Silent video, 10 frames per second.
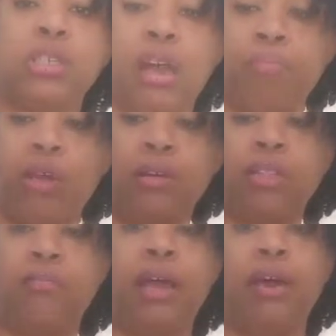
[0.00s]
I plucked
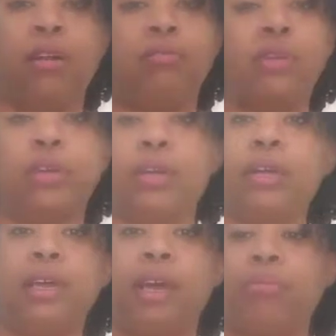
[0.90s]
them out of
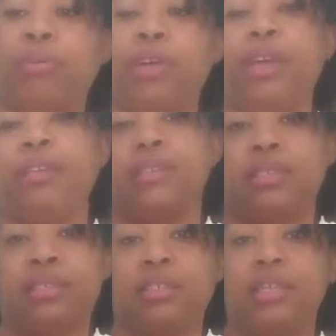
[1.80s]
a
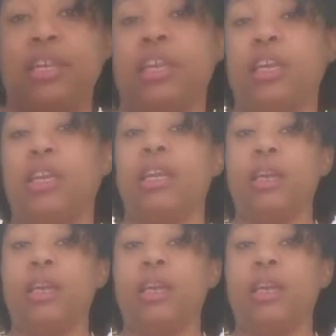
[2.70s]
pre-existing